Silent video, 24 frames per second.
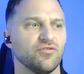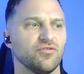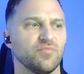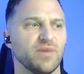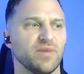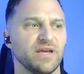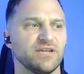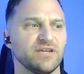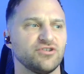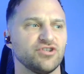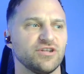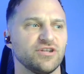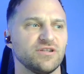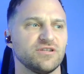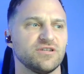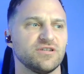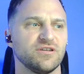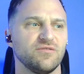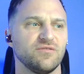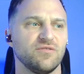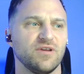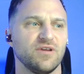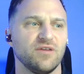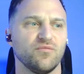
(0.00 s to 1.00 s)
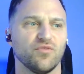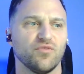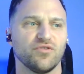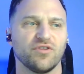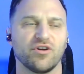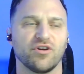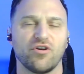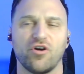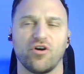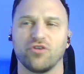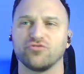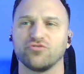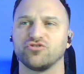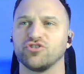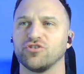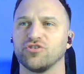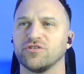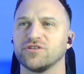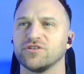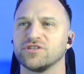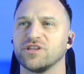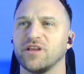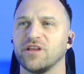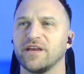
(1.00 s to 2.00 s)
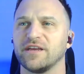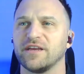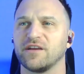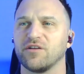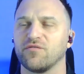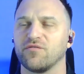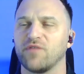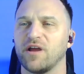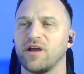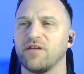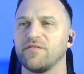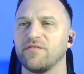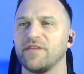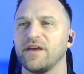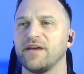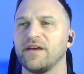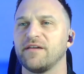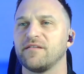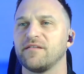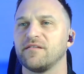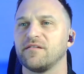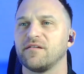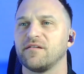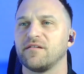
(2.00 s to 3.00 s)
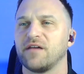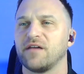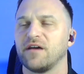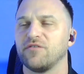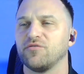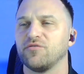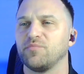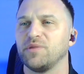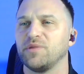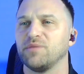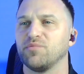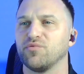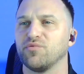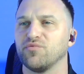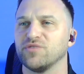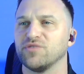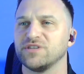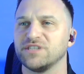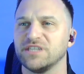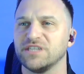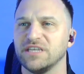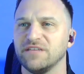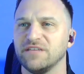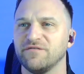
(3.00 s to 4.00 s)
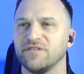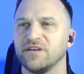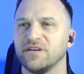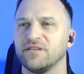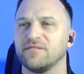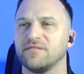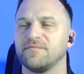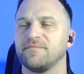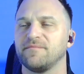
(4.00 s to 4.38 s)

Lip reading: patients and what the culture is like around that? How do people receive it?